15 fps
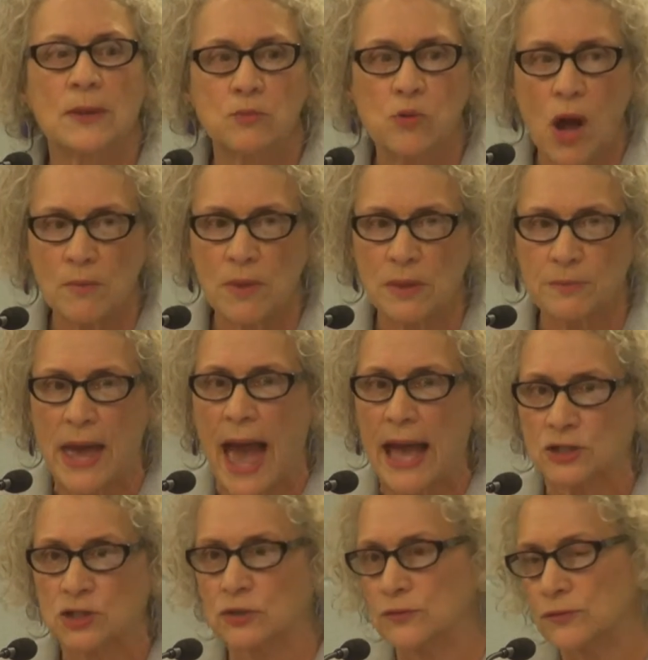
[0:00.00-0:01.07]
I brought my
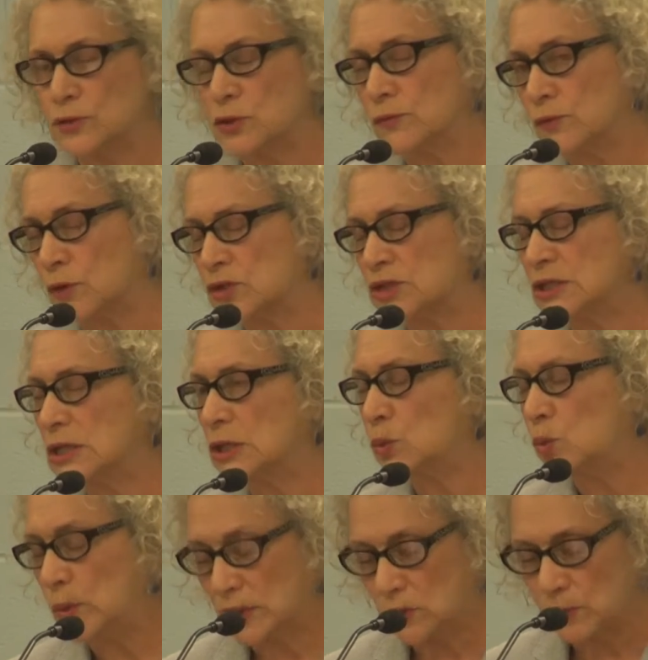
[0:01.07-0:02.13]
passion for diversity
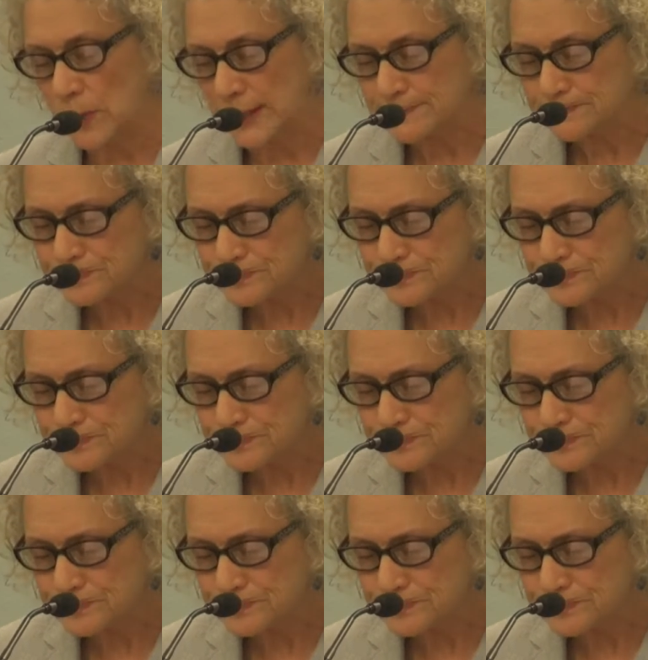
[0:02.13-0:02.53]
with me.